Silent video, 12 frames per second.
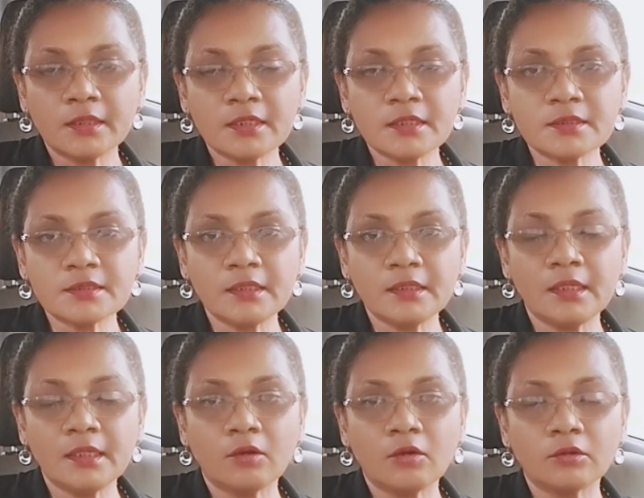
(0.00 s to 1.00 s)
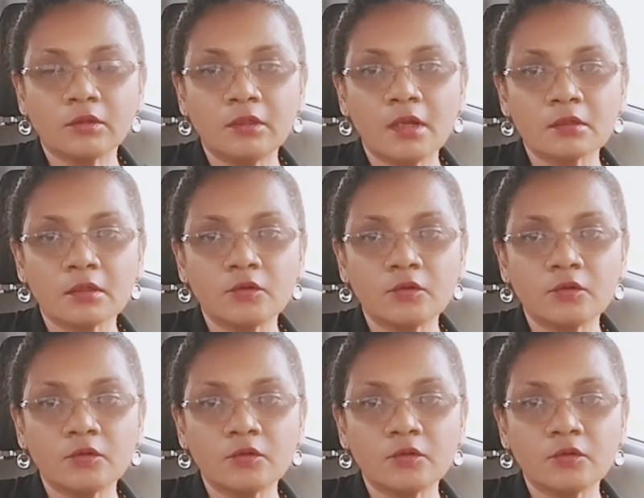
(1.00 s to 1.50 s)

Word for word: Take your sick day and go to the doctor.